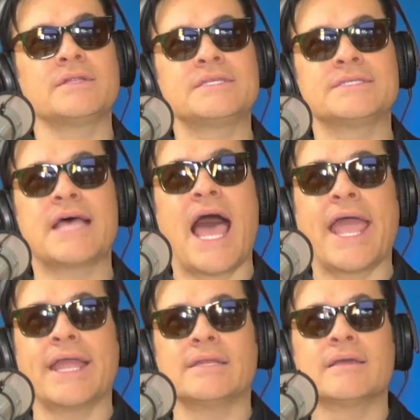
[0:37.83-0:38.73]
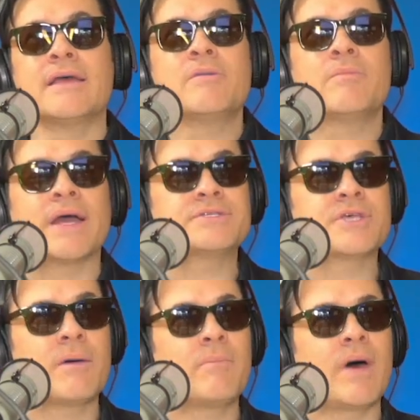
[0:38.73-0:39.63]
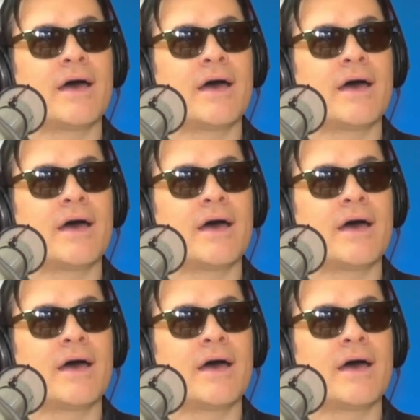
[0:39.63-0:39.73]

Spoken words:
designed by some,